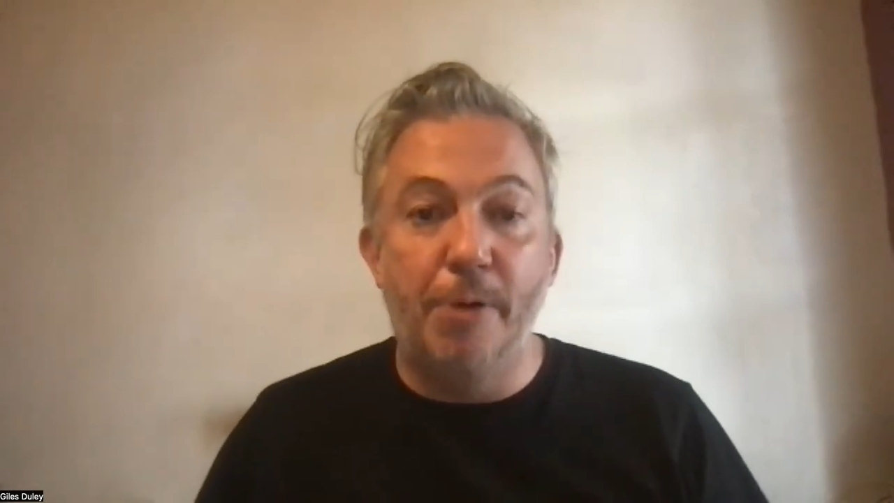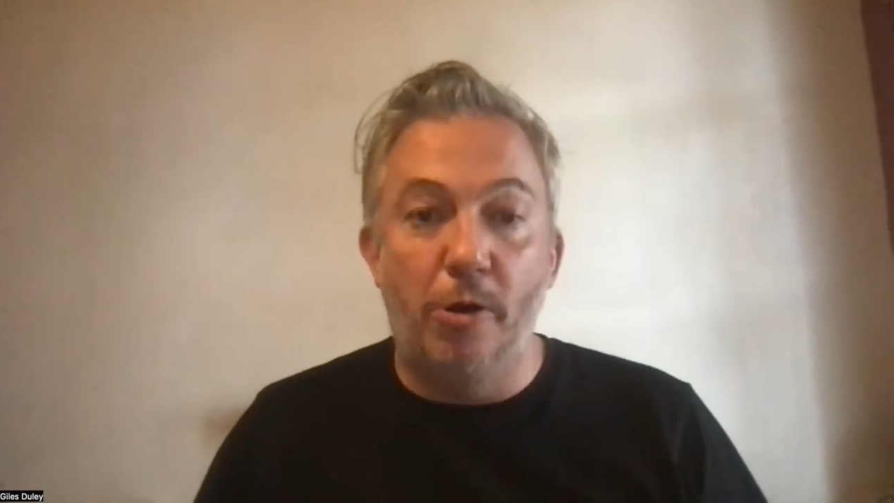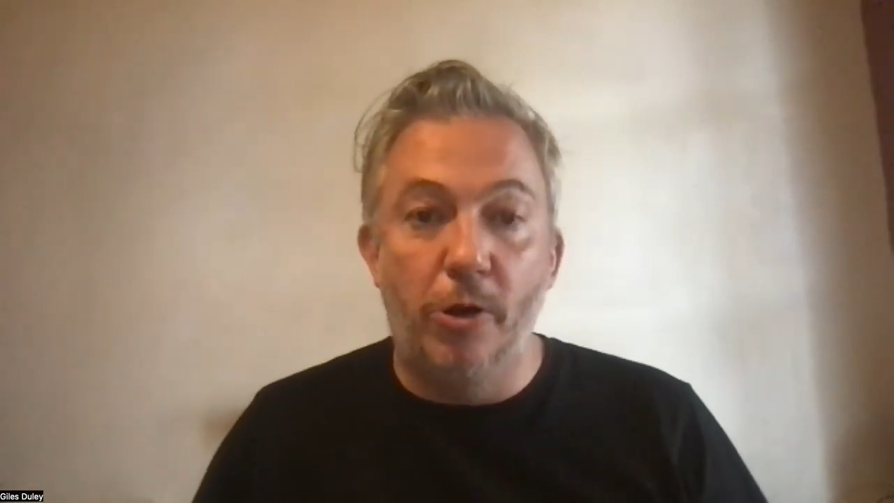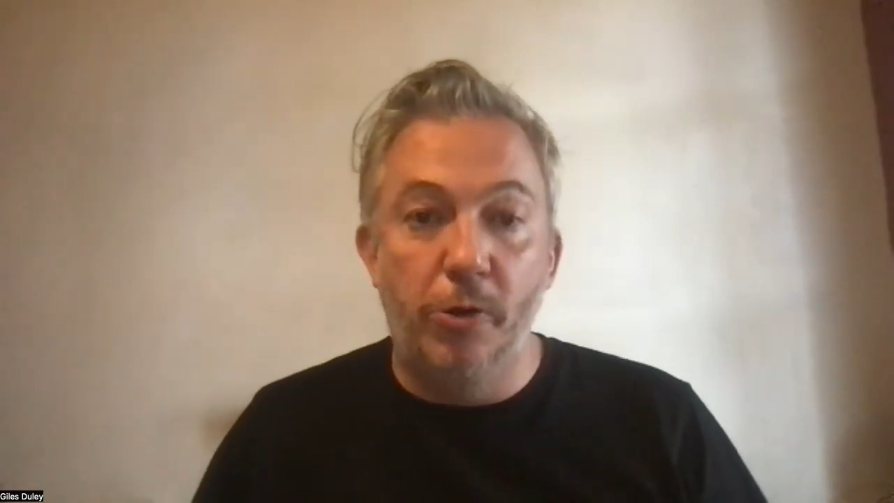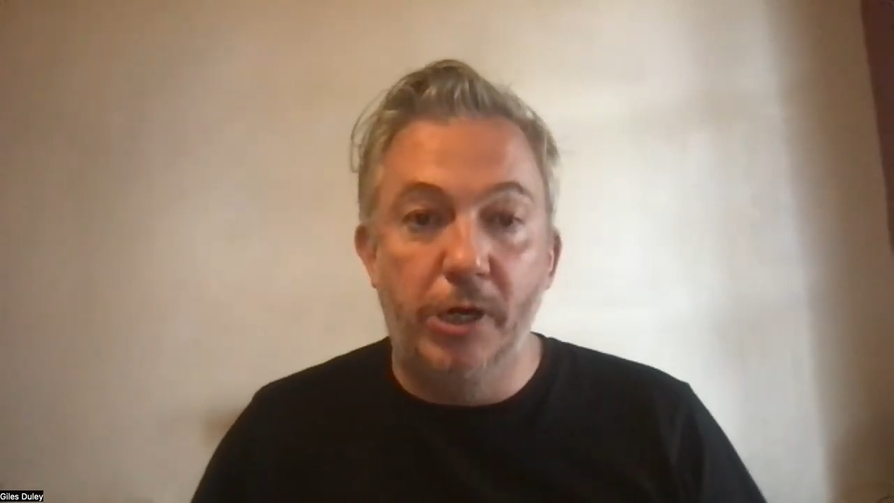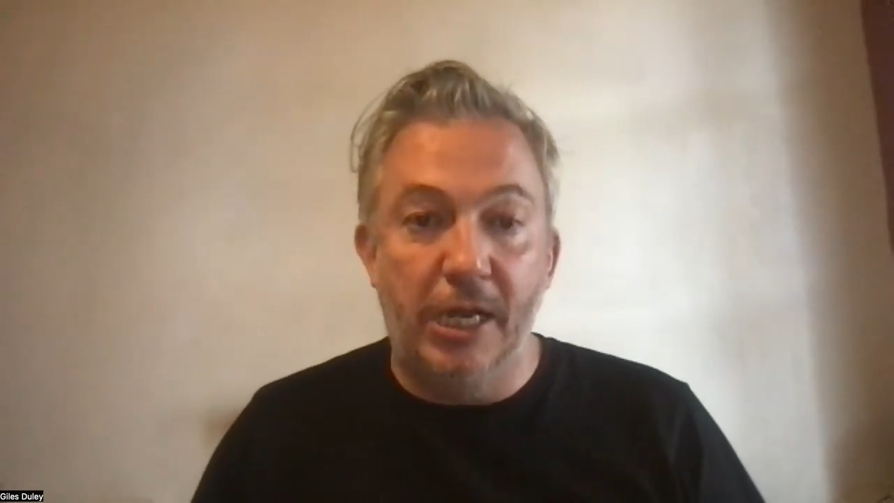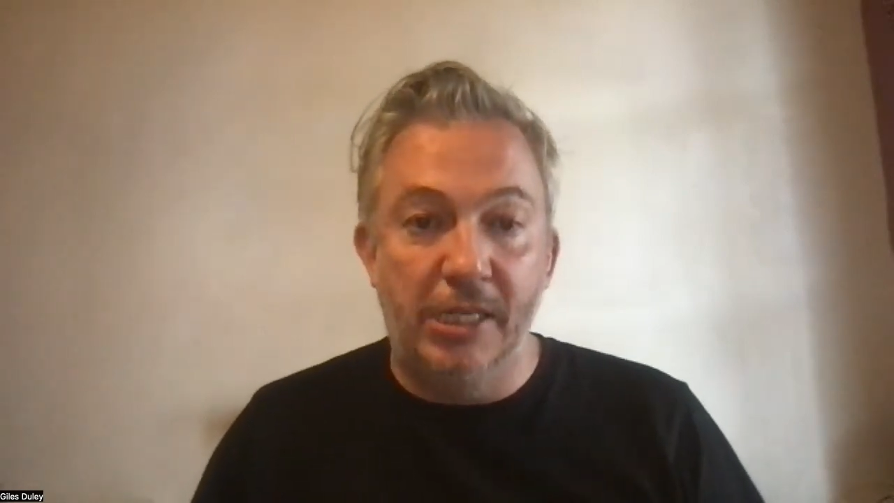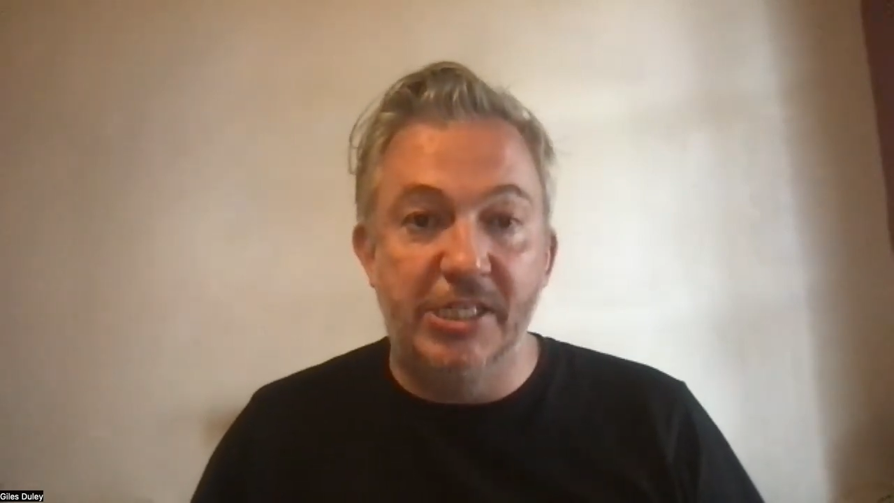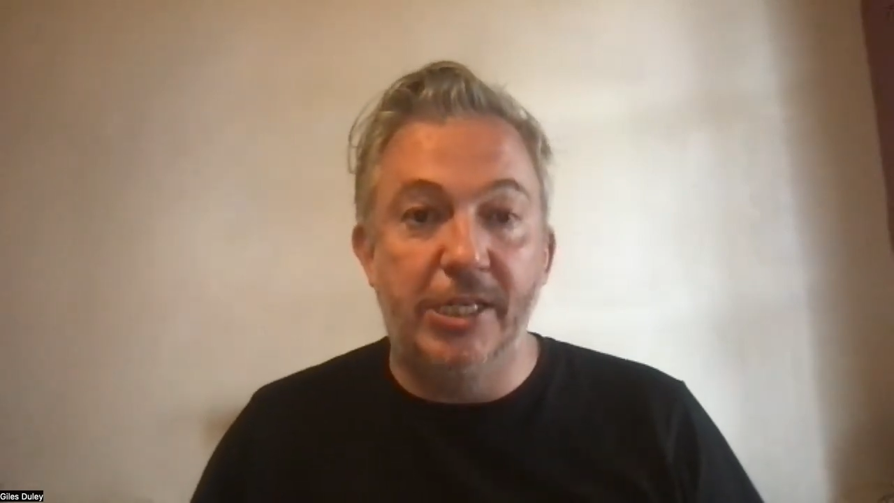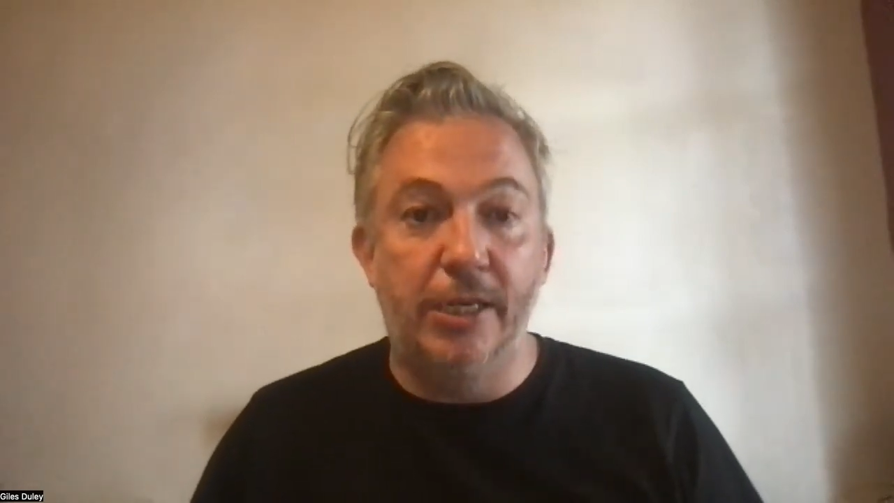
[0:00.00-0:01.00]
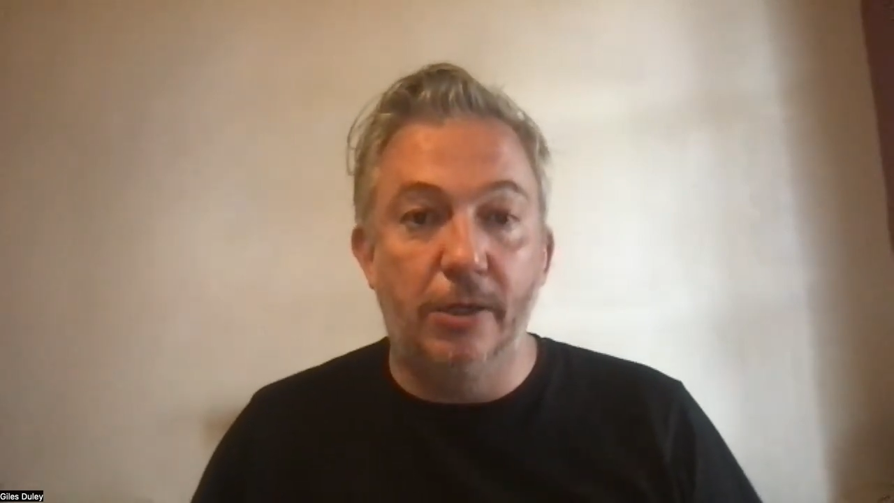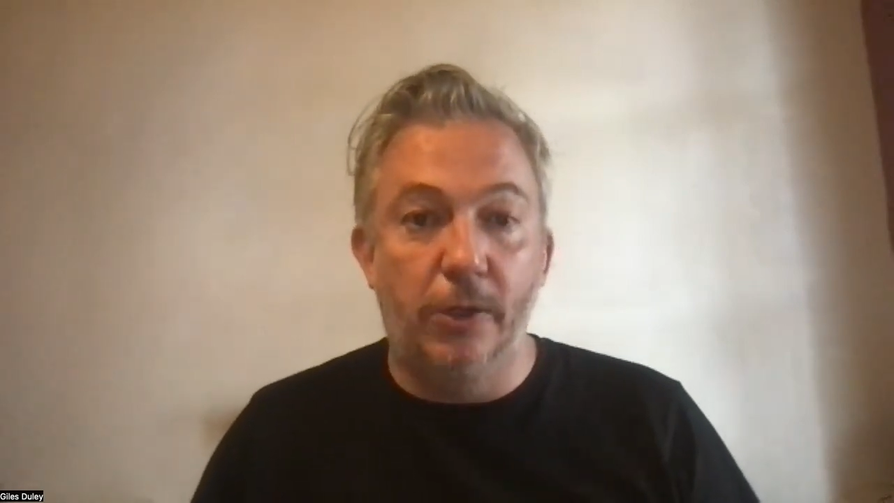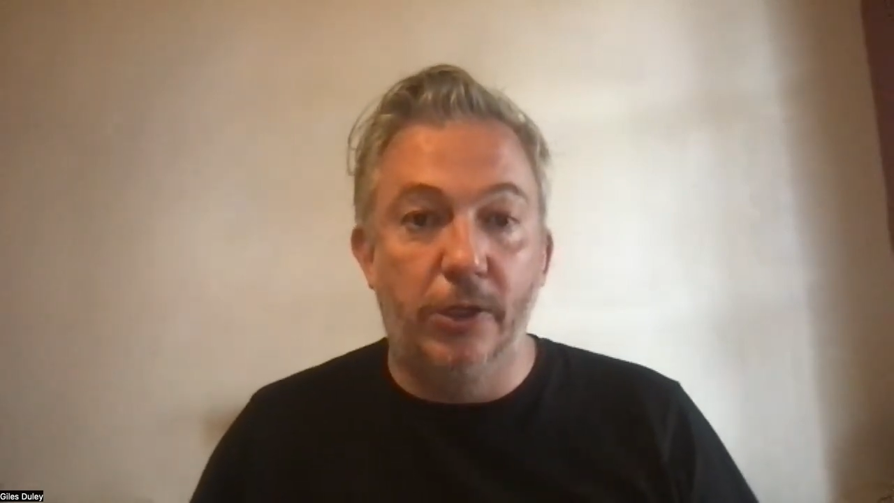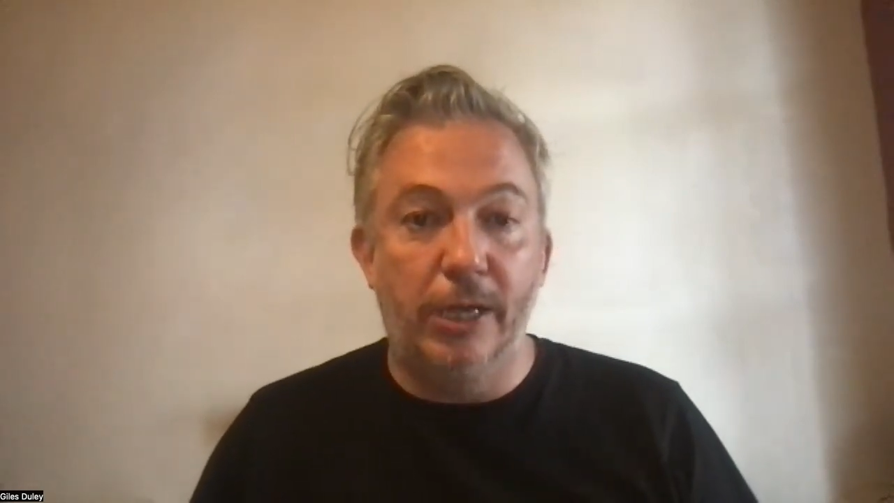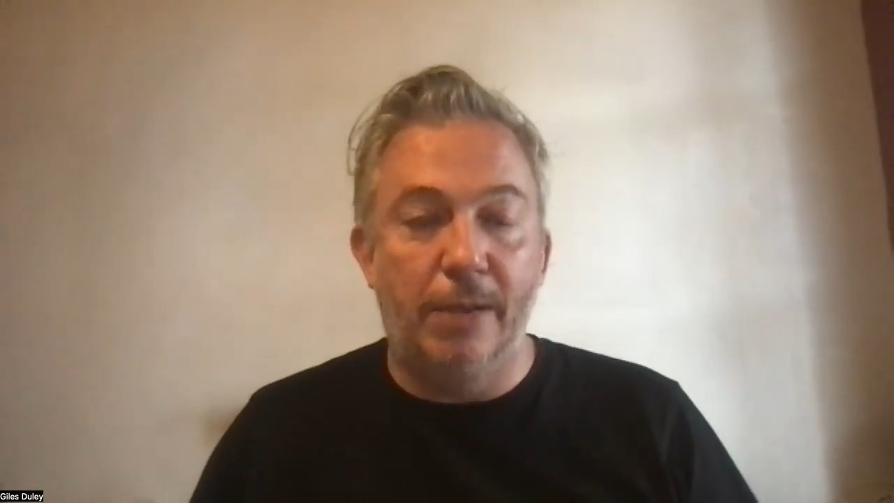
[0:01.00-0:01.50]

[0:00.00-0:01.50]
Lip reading: borrowed, and steeled,